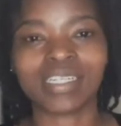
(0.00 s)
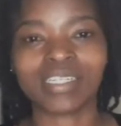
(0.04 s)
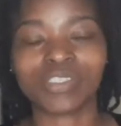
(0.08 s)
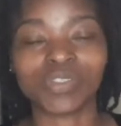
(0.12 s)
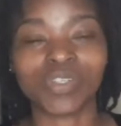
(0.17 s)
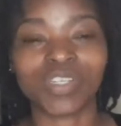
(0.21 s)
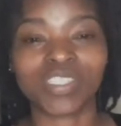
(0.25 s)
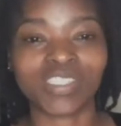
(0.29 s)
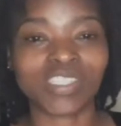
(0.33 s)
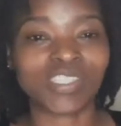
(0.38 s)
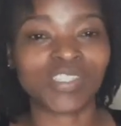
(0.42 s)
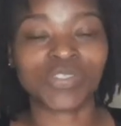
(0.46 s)

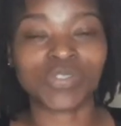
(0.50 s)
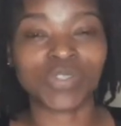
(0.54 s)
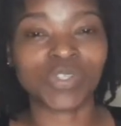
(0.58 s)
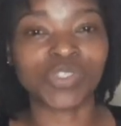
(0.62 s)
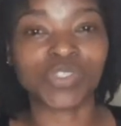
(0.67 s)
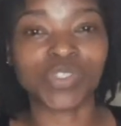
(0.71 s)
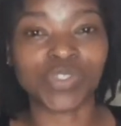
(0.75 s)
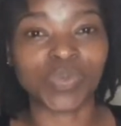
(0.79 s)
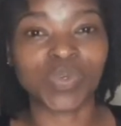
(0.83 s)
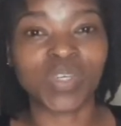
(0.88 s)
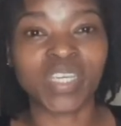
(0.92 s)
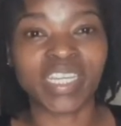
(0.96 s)
you're just
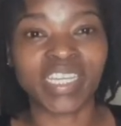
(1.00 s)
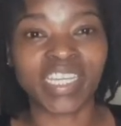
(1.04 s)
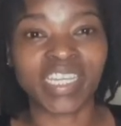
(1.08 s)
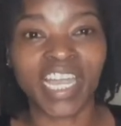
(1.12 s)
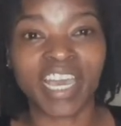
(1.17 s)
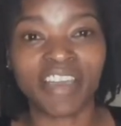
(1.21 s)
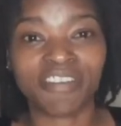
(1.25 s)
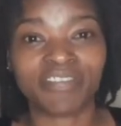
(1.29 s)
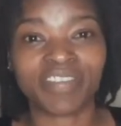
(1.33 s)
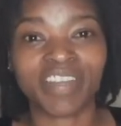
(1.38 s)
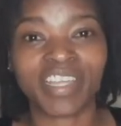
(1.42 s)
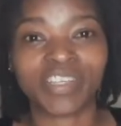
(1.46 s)
not doing
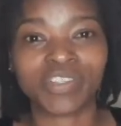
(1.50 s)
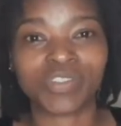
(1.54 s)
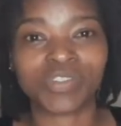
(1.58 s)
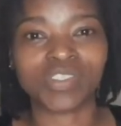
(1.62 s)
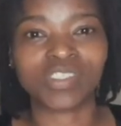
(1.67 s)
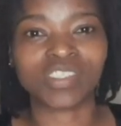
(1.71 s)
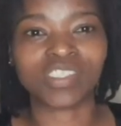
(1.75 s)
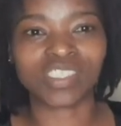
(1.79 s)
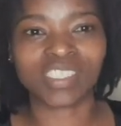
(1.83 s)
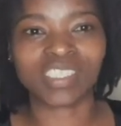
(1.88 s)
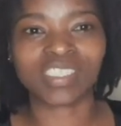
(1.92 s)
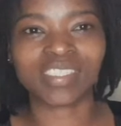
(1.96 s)
enough? Like, you're
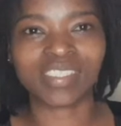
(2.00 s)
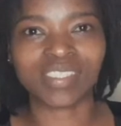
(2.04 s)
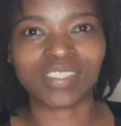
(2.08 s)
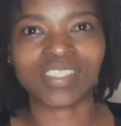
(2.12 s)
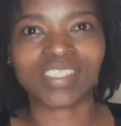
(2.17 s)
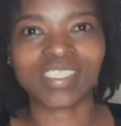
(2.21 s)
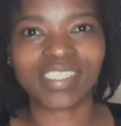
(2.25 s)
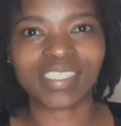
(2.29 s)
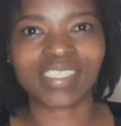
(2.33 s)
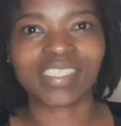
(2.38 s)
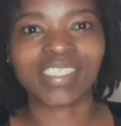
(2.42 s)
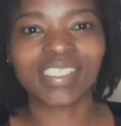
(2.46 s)
just
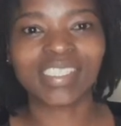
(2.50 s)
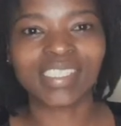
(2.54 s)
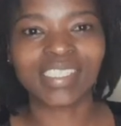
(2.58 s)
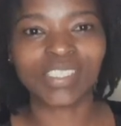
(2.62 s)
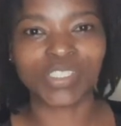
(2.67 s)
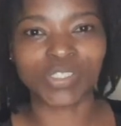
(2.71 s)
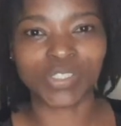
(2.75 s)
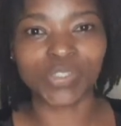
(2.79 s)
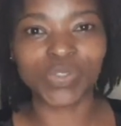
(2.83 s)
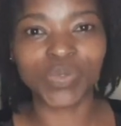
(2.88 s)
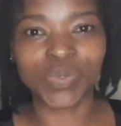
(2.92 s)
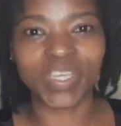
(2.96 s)
not
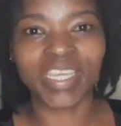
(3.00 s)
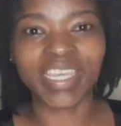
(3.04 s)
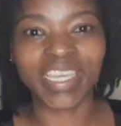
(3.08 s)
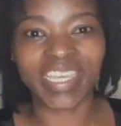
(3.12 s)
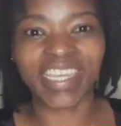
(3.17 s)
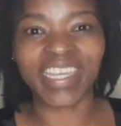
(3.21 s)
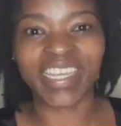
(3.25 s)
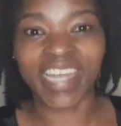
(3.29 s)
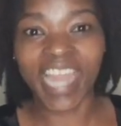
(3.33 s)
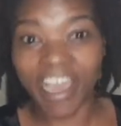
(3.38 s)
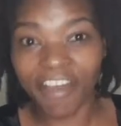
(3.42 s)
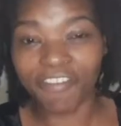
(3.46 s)
doing
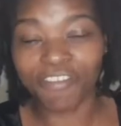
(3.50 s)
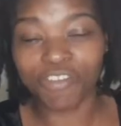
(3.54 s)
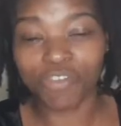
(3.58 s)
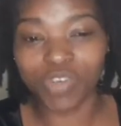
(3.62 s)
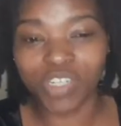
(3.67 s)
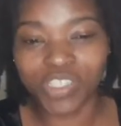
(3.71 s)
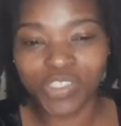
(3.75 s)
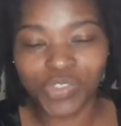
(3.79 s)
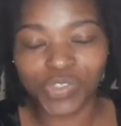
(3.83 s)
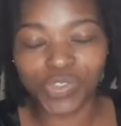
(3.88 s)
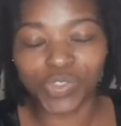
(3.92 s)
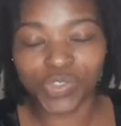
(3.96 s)
enough.
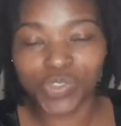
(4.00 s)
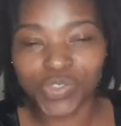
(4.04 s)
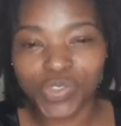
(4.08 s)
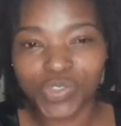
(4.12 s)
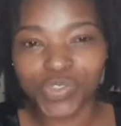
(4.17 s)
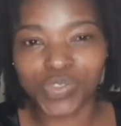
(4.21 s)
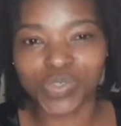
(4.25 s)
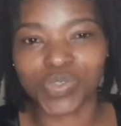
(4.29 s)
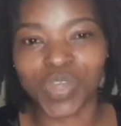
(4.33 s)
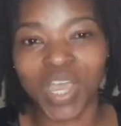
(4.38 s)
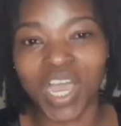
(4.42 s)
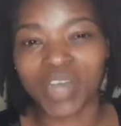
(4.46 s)
What do you
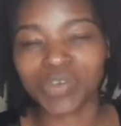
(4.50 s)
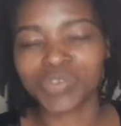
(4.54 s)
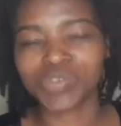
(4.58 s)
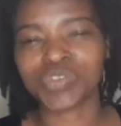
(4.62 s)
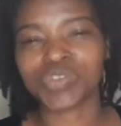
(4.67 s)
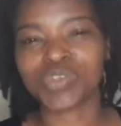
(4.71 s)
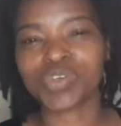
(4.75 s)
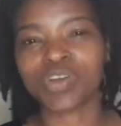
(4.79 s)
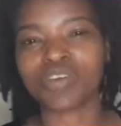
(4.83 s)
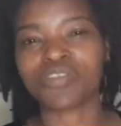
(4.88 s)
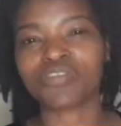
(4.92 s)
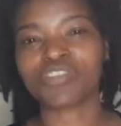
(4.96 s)
do? How do
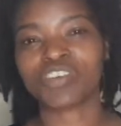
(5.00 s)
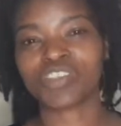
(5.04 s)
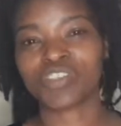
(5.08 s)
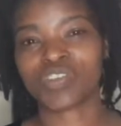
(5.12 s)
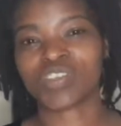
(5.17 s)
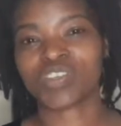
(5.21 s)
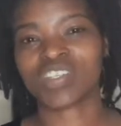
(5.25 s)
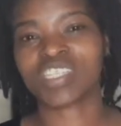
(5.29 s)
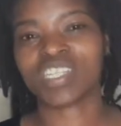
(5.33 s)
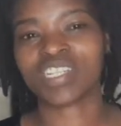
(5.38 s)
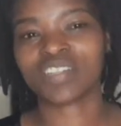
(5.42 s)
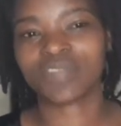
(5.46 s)
you comfort
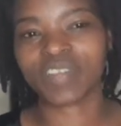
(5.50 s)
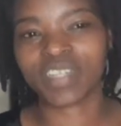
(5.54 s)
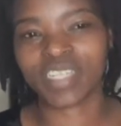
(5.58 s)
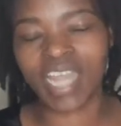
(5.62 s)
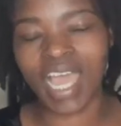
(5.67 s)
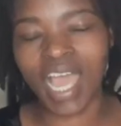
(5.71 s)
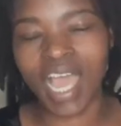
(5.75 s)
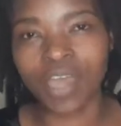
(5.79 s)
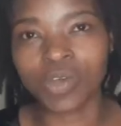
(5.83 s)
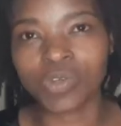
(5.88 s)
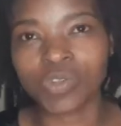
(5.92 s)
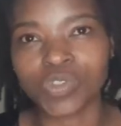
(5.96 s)
yourself? And
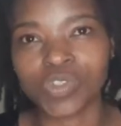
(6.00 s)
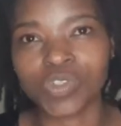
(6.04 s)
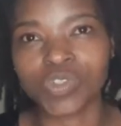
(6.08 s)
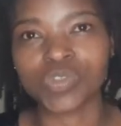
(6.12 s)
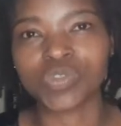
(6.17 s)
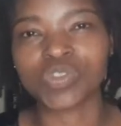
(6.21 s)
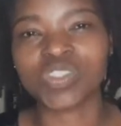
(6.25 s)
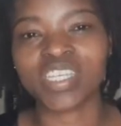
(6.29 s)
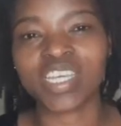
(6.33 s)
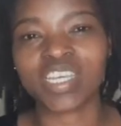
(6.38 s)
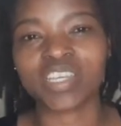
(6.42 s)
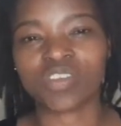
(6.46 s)
how do you
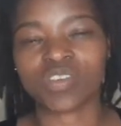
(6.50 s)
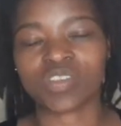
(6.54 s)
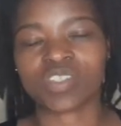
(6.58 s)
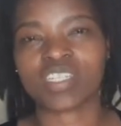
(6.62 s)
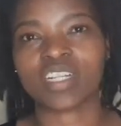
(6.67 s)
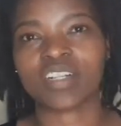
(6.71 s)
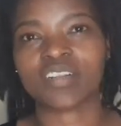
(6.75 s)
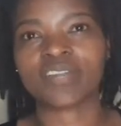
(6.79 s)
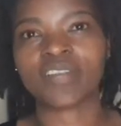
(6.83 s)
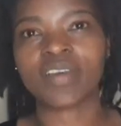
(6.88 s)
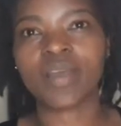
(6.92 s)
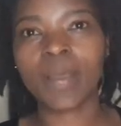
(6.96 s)
take
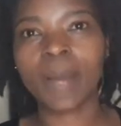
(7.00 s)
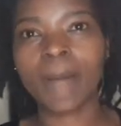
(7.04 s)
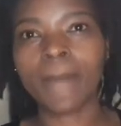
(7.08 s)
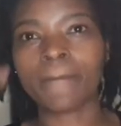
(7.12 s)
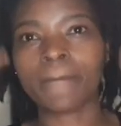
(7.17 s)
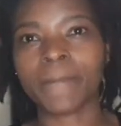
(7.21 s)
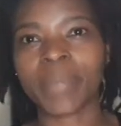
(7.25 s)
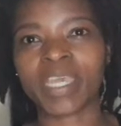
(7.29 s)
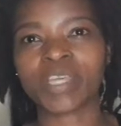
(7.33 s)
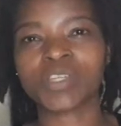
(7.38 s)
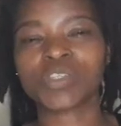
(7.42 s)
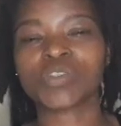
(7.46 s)
yourself
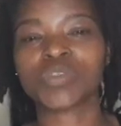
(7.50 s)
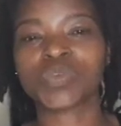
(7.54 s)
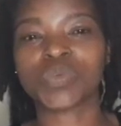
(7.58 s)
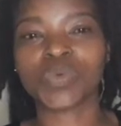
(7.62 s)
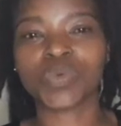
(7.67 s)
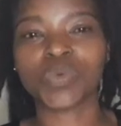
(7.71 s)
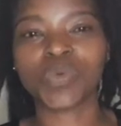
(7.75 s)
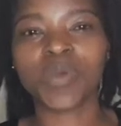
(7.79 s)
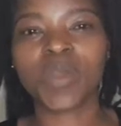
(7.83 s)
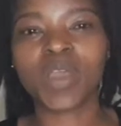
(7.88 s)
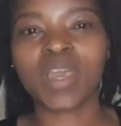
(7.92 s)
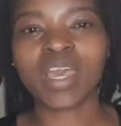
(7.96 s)
back
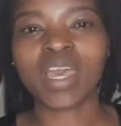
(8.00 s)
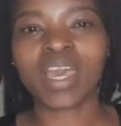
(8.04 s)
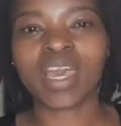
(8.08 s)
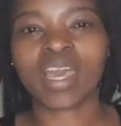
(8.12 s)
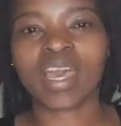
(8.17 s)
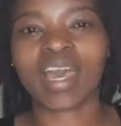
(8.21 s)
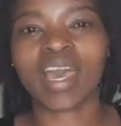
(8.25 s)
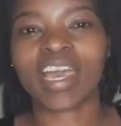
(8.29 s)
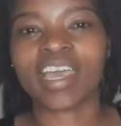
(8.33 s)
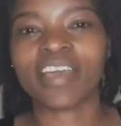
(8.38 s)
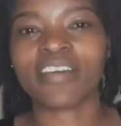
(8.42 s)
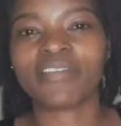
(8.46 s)
to a
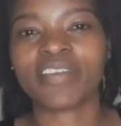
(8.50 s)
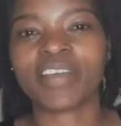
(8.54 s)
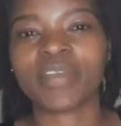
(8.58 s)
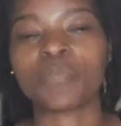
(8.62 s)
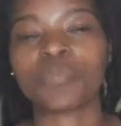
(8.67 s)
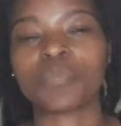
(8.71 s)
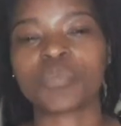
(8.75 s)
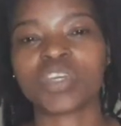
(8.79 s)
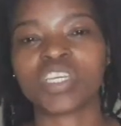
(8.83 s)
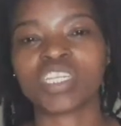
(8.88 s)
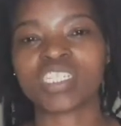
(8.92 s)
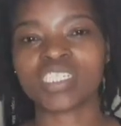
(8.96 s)
higher
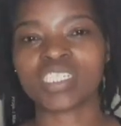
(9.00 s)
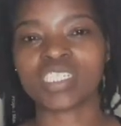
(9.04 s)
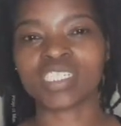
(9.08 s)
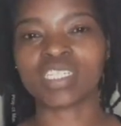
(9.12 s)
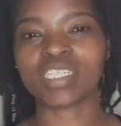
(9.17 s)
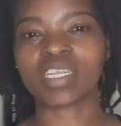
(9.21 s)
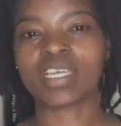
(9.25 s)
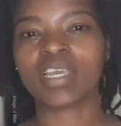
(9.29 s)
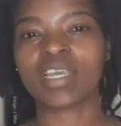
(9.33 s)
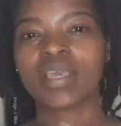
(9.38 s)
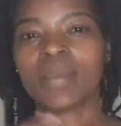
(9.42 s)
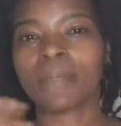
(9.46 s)

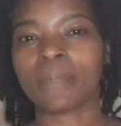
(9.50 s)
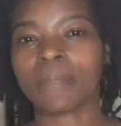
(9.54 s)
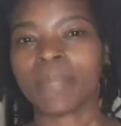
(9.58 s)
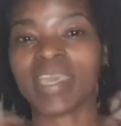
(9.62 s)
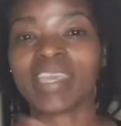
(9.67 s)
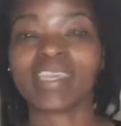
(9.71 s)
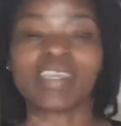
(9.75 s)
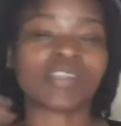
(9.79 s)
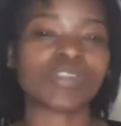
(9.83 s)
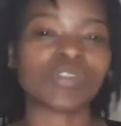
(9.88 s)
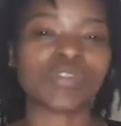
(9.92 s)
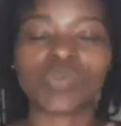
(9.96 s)
vibration,
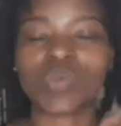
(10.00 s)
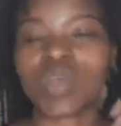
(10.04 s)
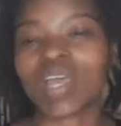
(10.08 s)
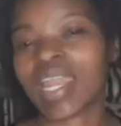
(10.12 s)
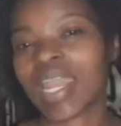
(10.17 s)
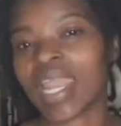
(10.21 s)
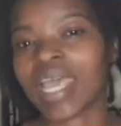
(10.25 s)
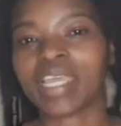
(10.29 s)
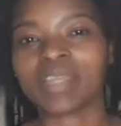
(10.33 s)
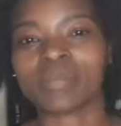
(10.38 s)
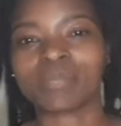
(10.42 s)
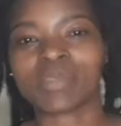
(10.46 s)
back into
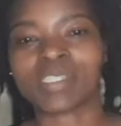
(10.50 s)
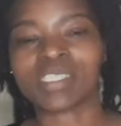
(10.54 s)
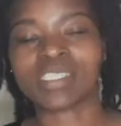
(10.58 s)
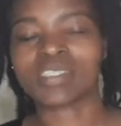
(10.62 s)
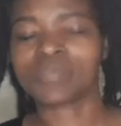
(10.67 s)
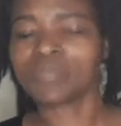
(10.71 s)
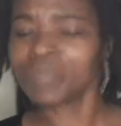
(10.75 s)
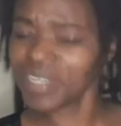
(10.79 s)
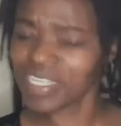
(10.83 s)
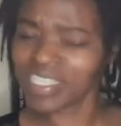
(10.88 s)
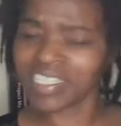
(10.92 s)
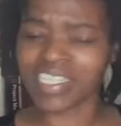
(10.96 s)

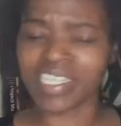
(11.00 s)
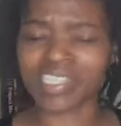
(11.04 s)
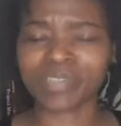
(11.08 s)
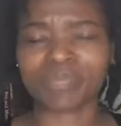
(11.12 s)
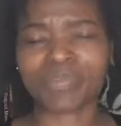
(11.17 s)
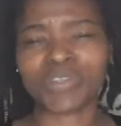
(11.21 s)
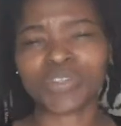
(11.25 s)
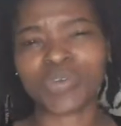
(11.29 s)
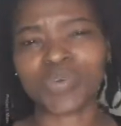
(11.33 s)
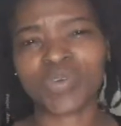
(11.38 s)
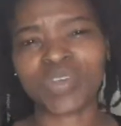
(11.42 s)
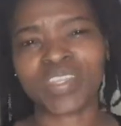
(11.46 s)
alignment? Please let
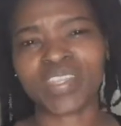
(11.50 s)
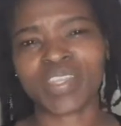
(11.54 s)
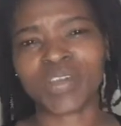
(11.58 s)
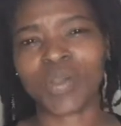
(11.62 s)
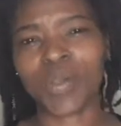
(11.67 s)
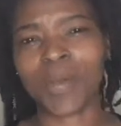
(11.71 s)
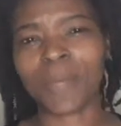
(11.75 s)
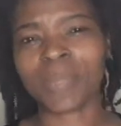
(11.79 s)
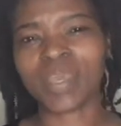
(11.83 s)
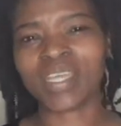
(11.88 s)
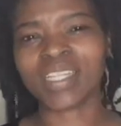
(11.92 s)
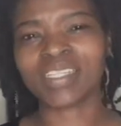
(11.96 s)
me know in the
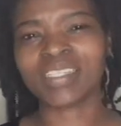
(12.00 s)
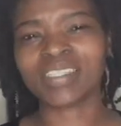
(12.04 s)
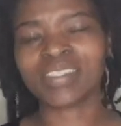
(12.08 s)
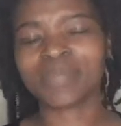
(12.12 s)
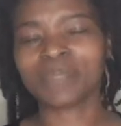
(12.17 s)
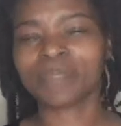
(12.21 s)
comment.